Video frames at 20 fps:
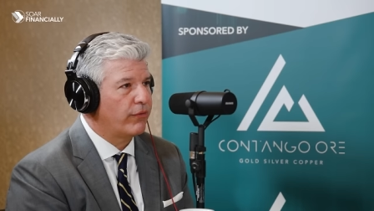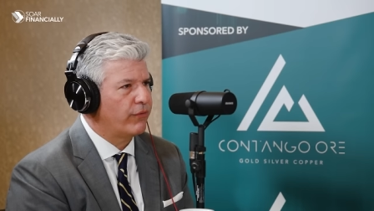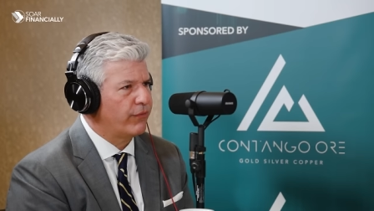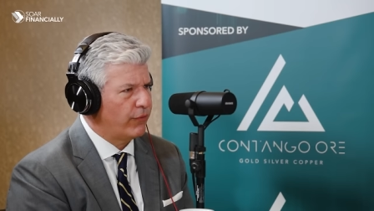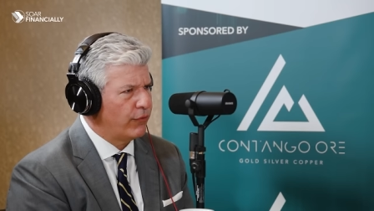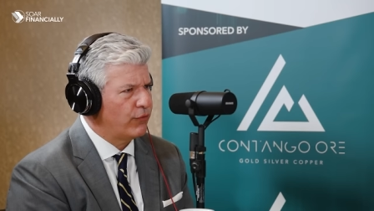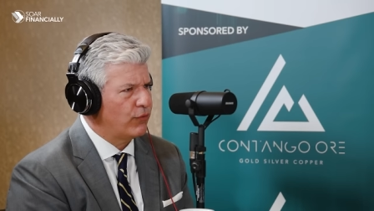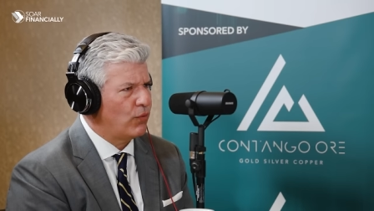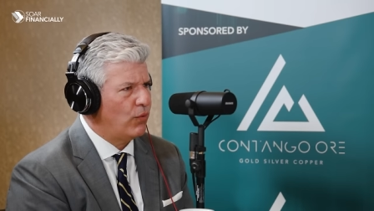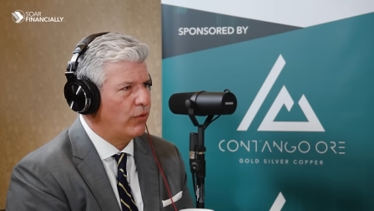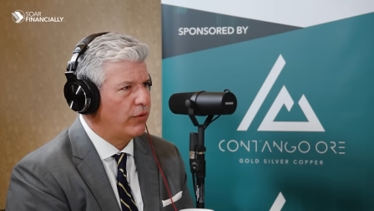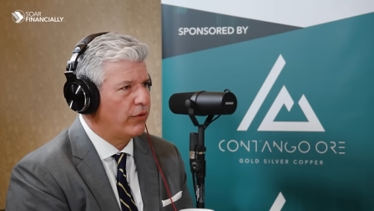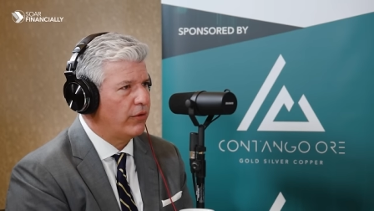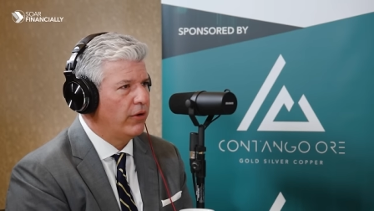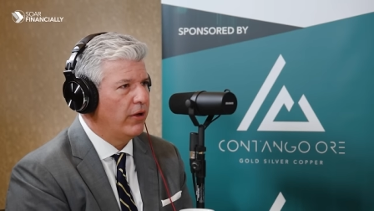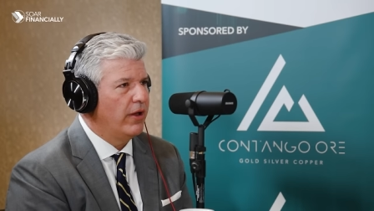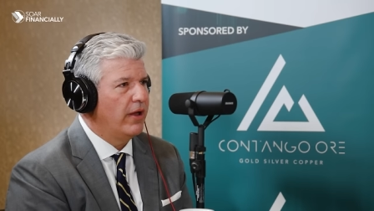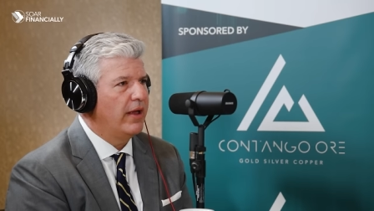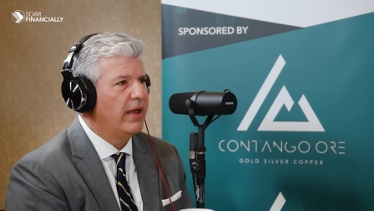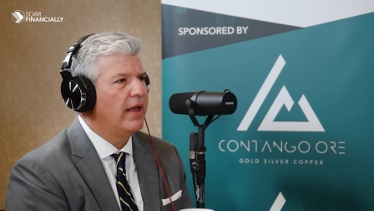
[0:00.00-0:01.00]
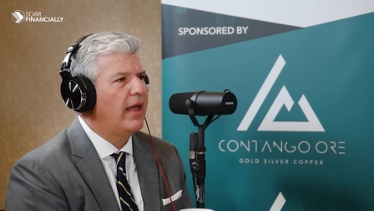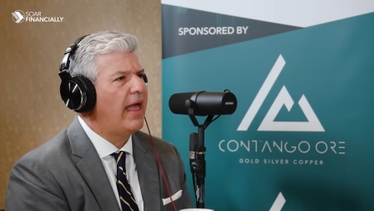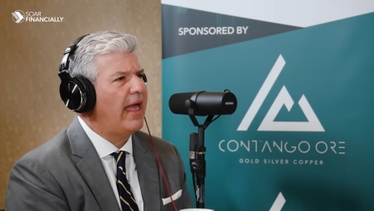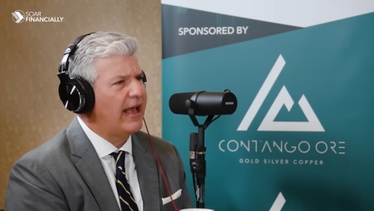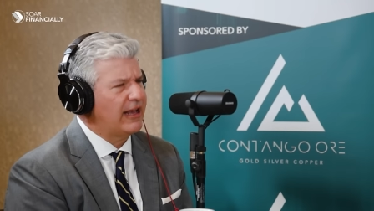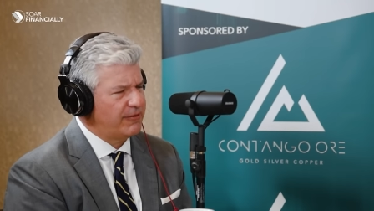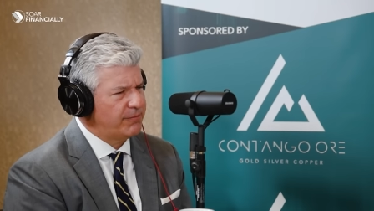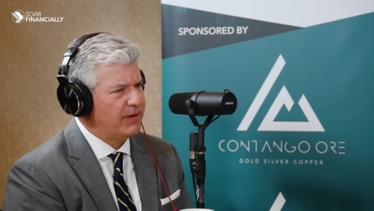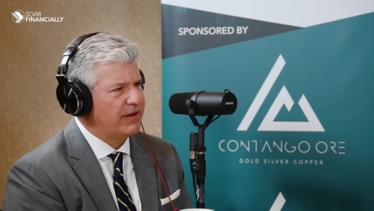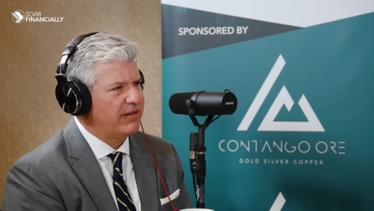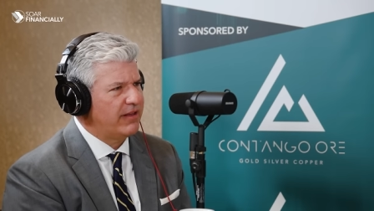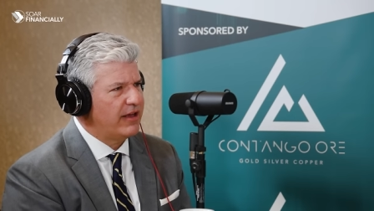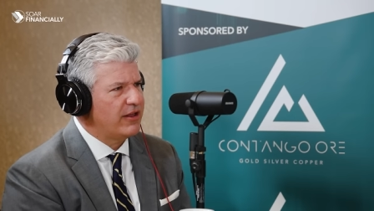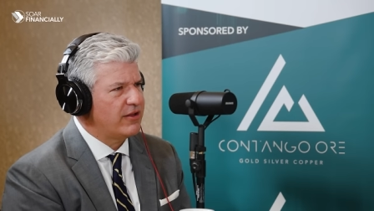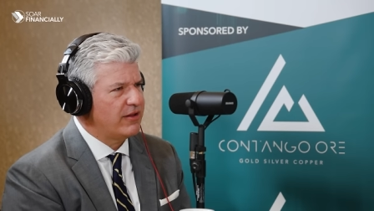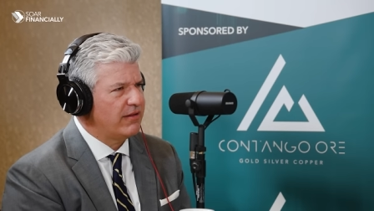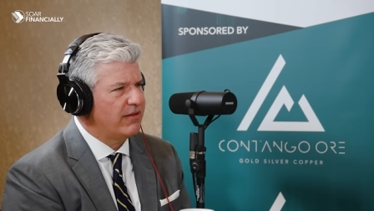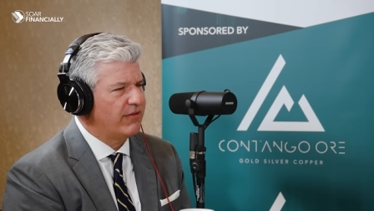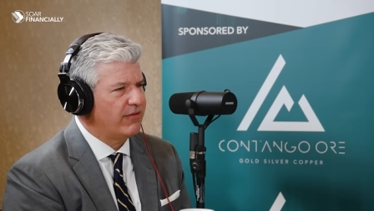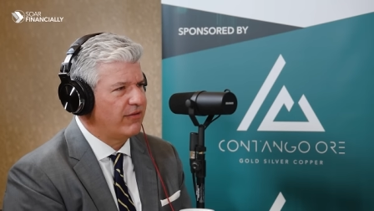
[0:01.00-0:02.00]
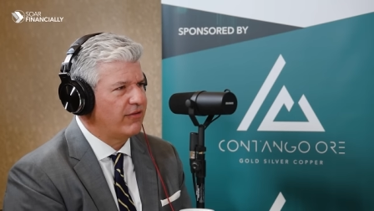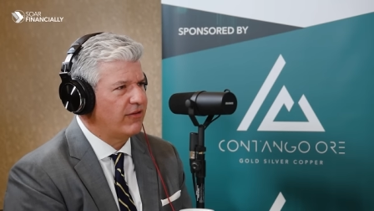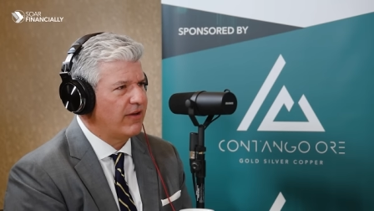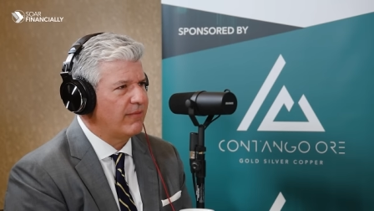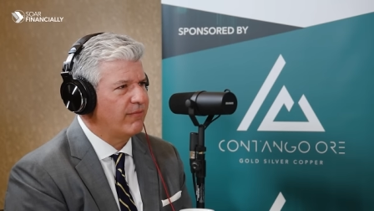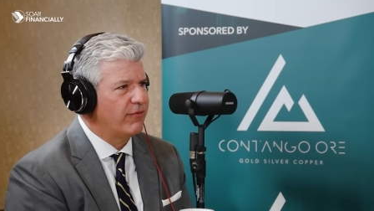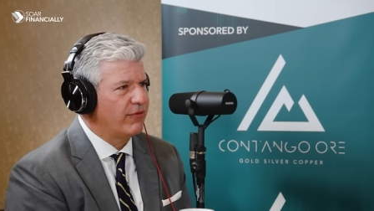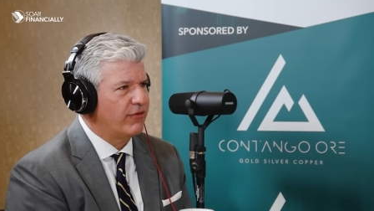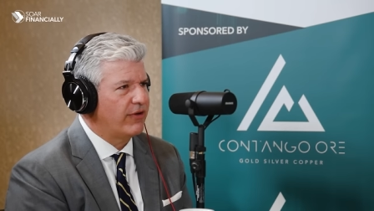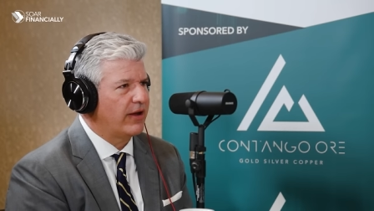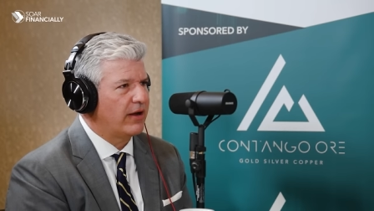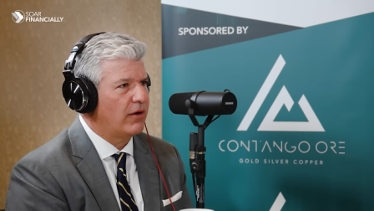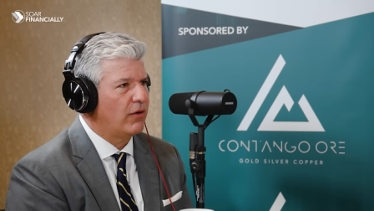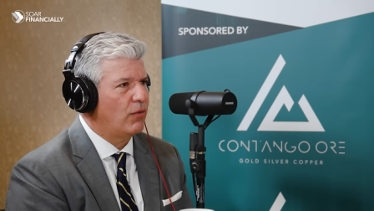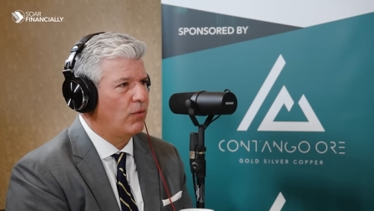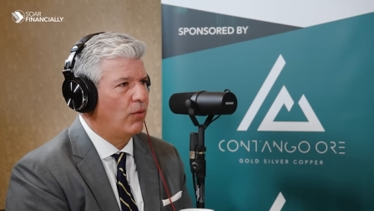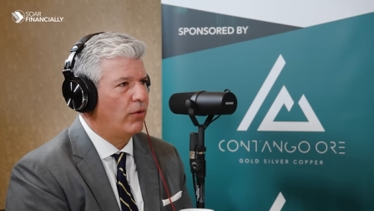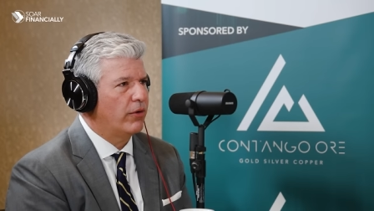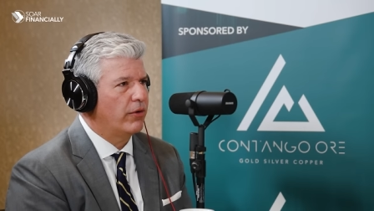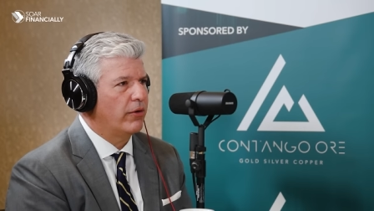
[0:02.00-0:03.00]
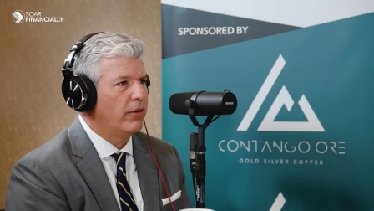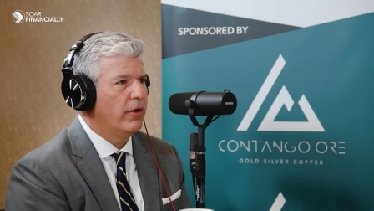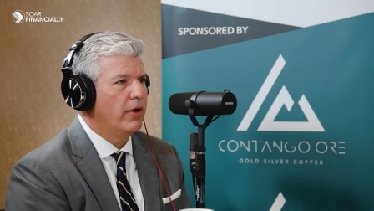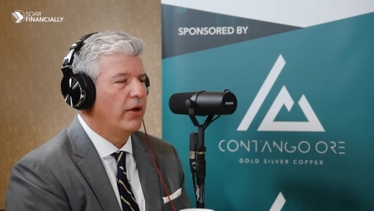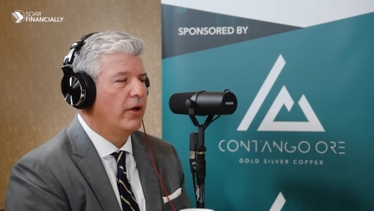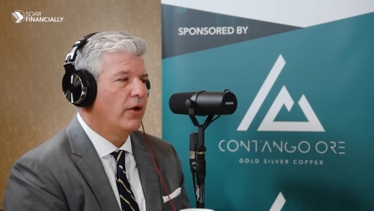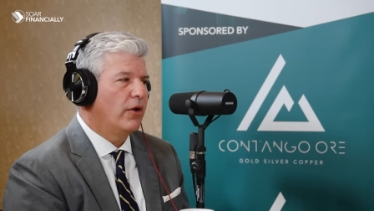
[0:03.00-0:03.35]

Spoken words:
for first quarter. Expectation is the same for second quarter.